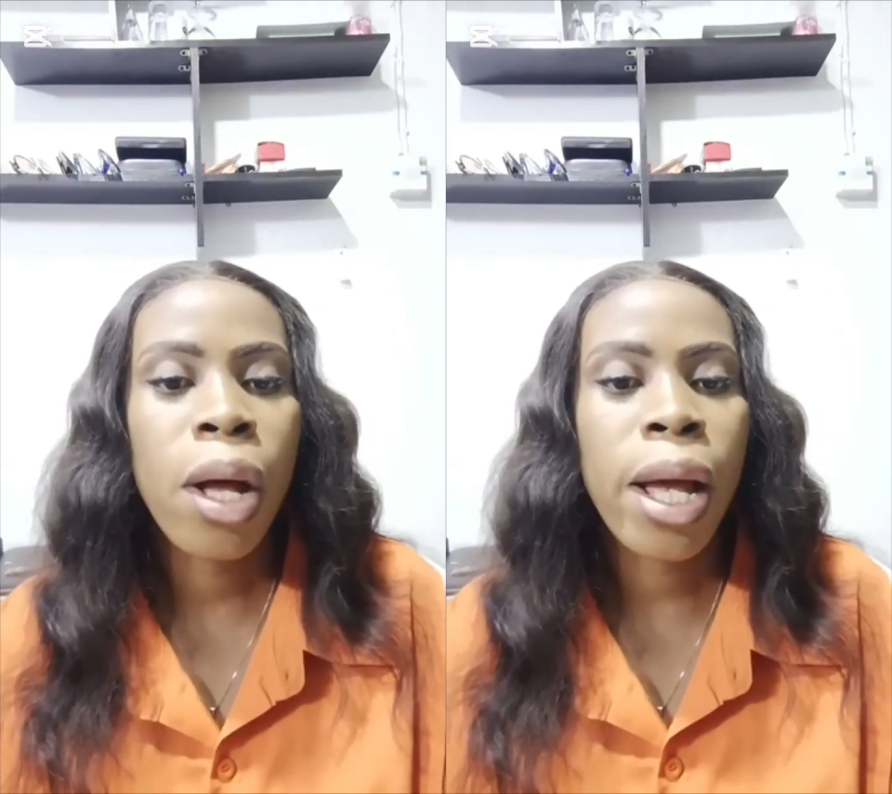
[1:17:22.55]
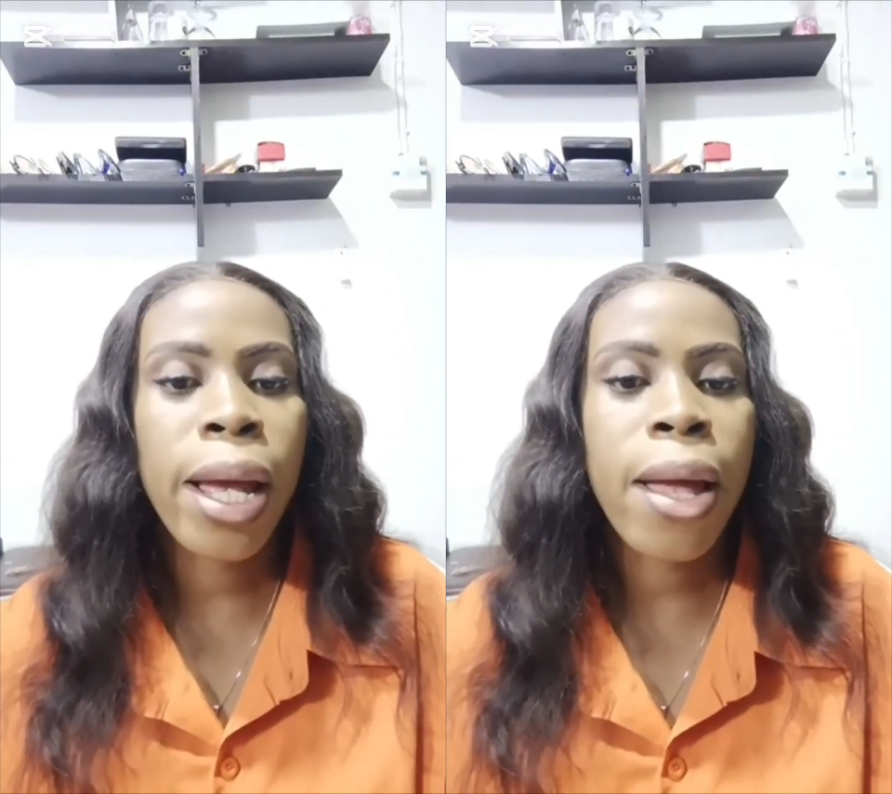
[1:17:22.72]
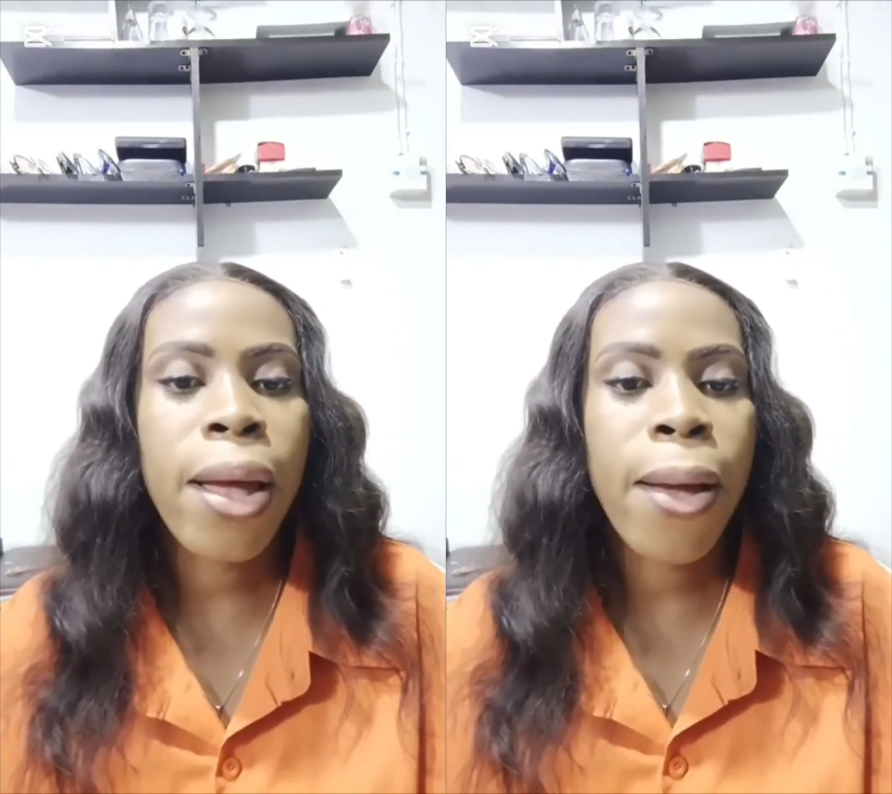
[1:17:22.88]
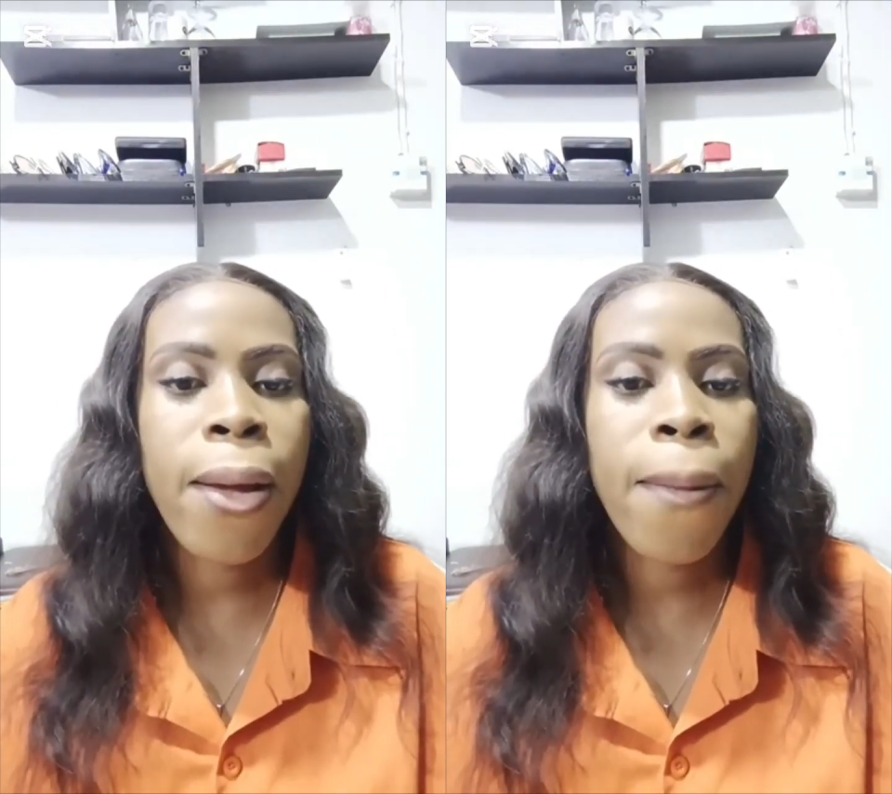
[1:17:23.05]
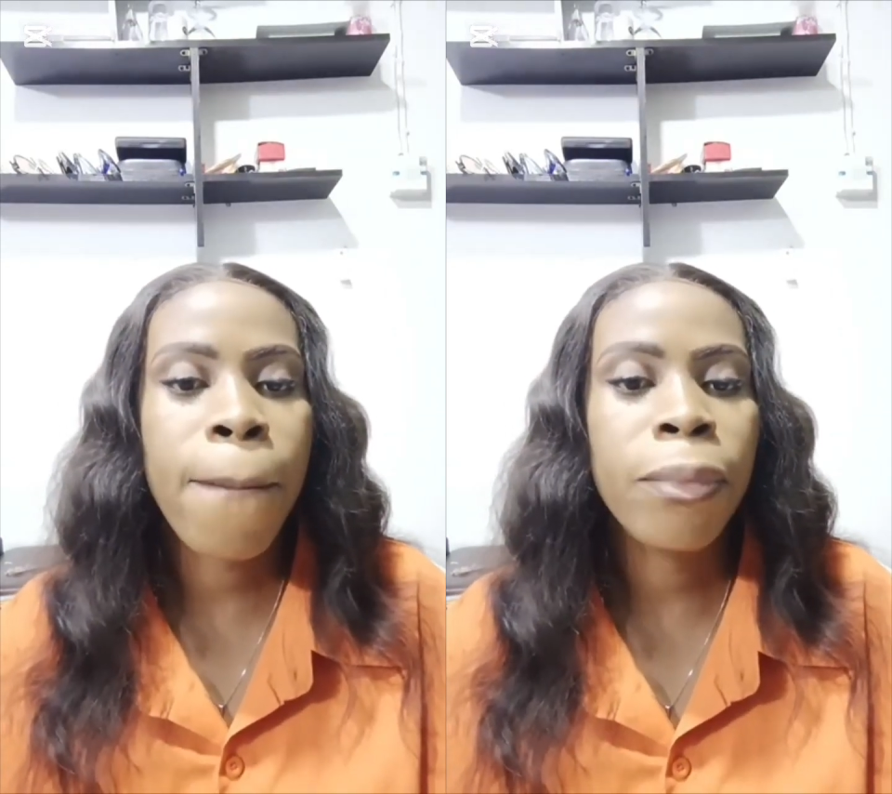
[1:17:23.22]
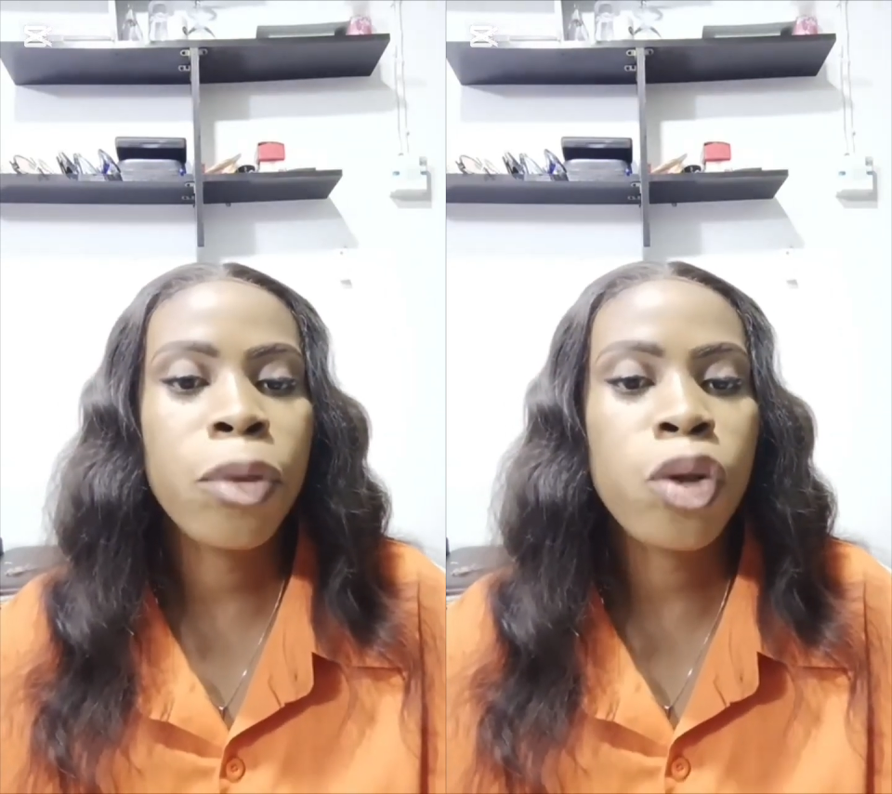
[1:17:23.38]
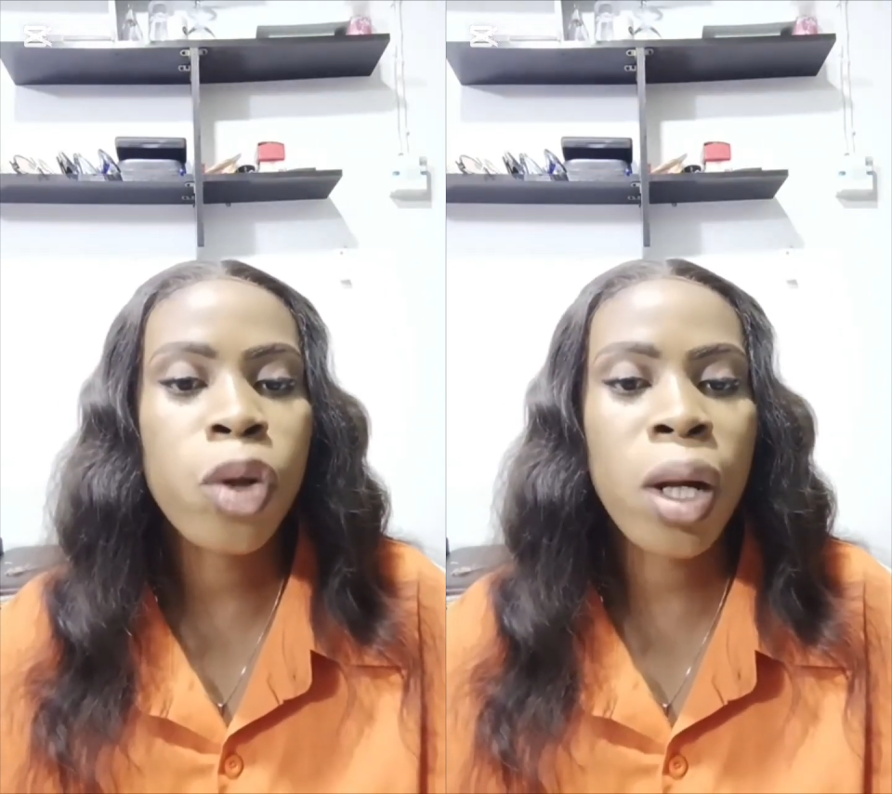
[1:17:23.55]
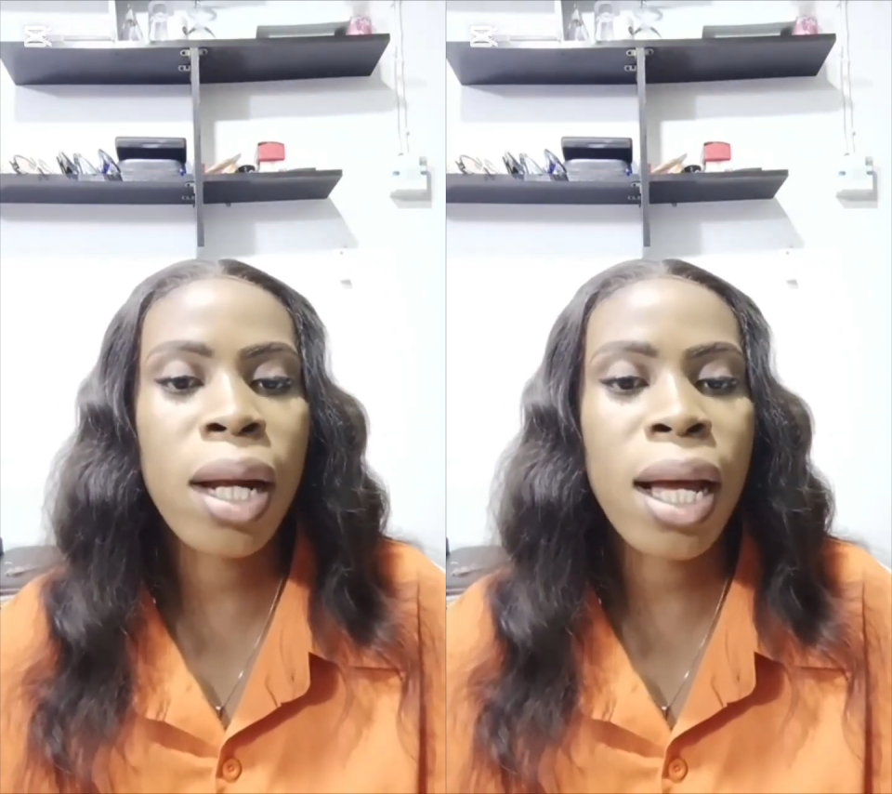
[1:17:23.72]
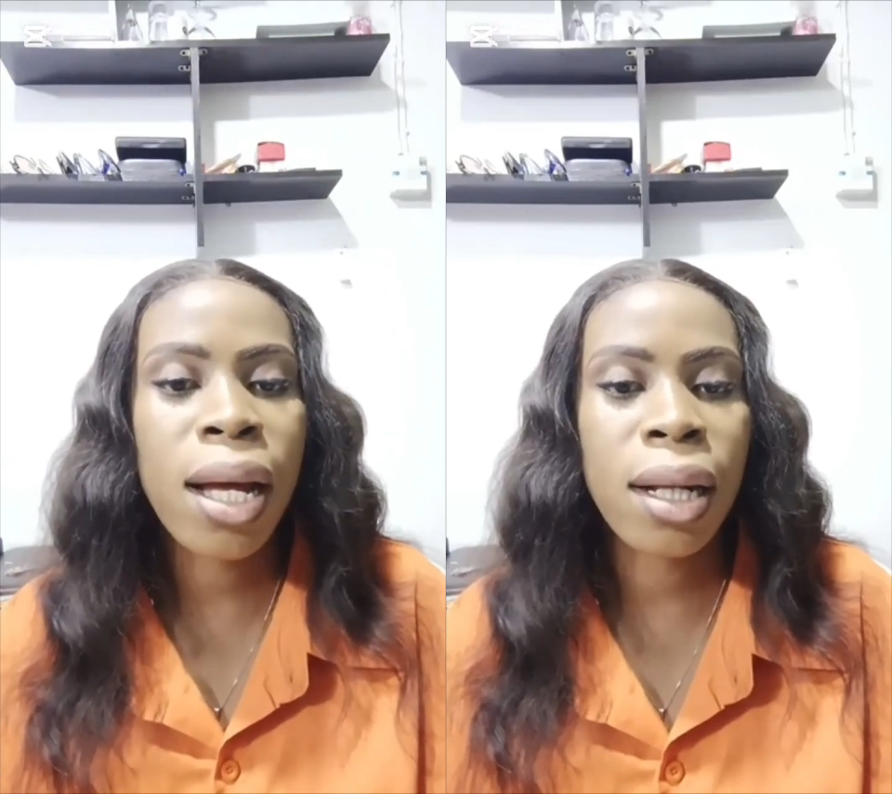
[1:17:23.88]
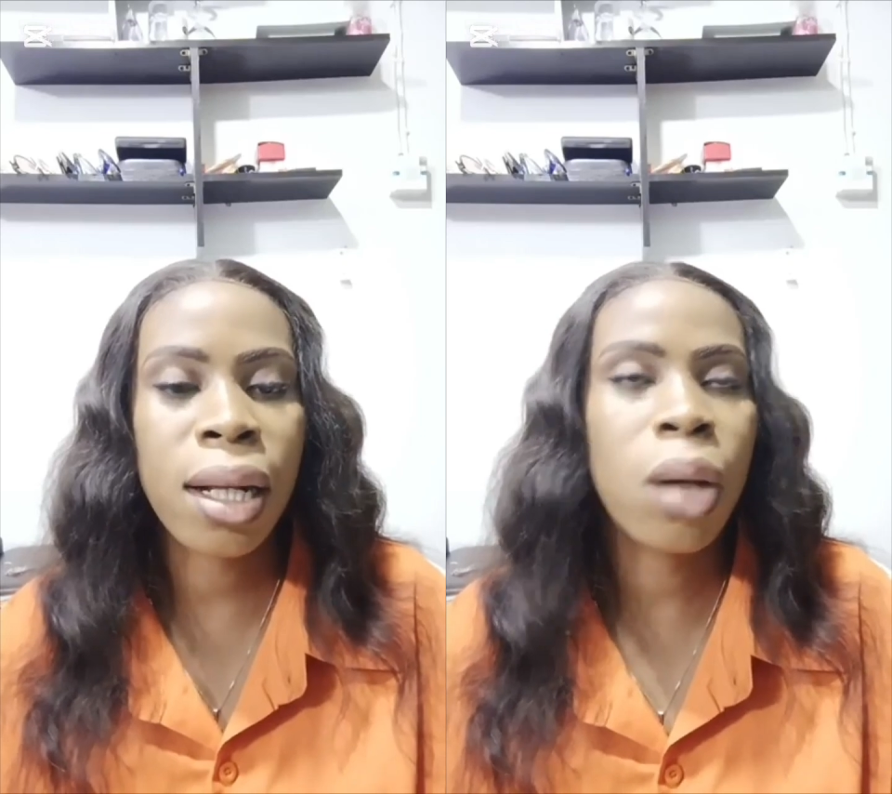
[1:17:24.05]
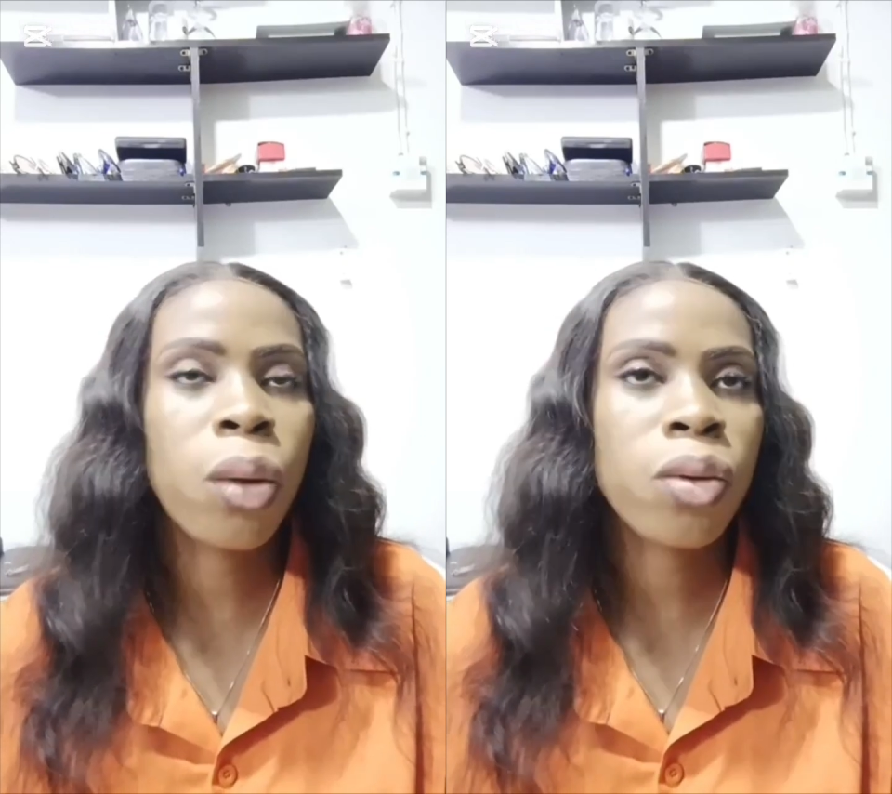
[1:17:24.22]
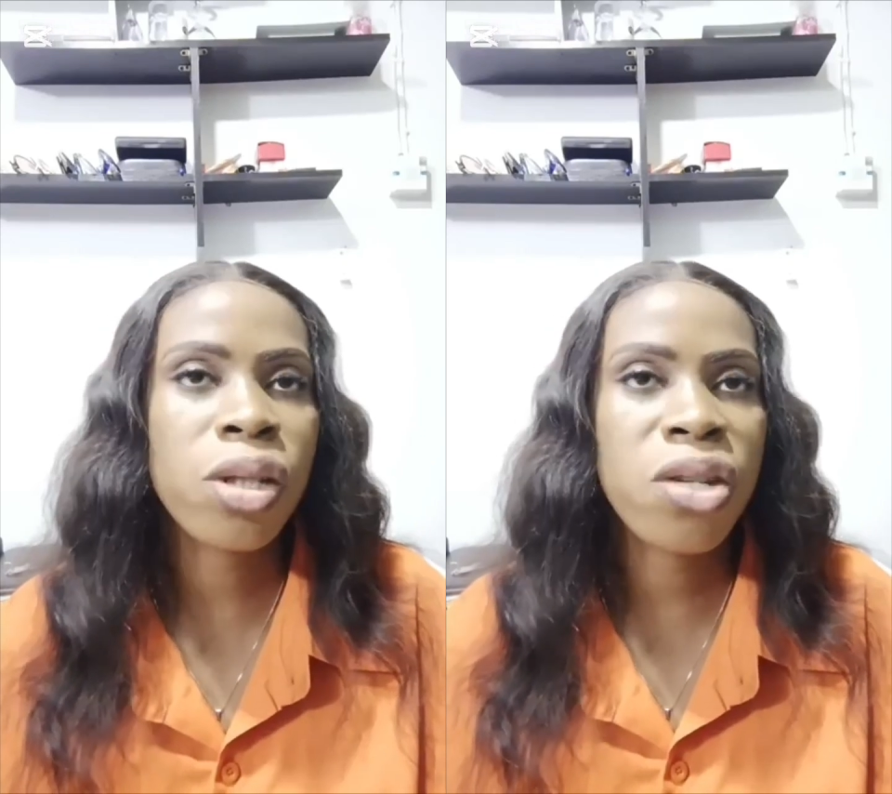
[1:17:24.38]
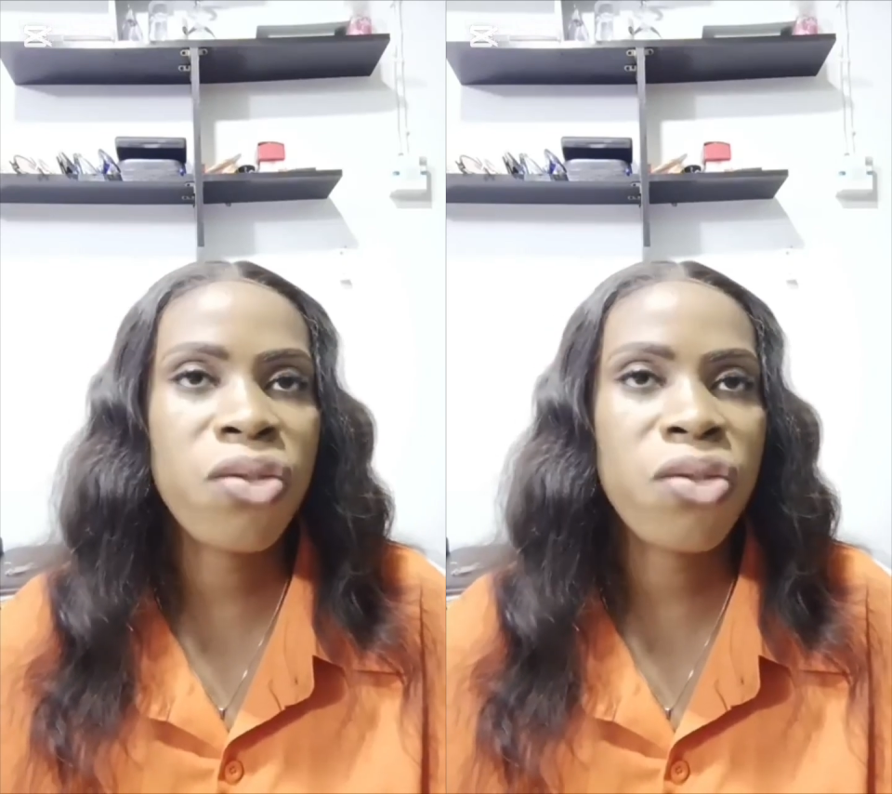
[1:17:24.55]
dollar account.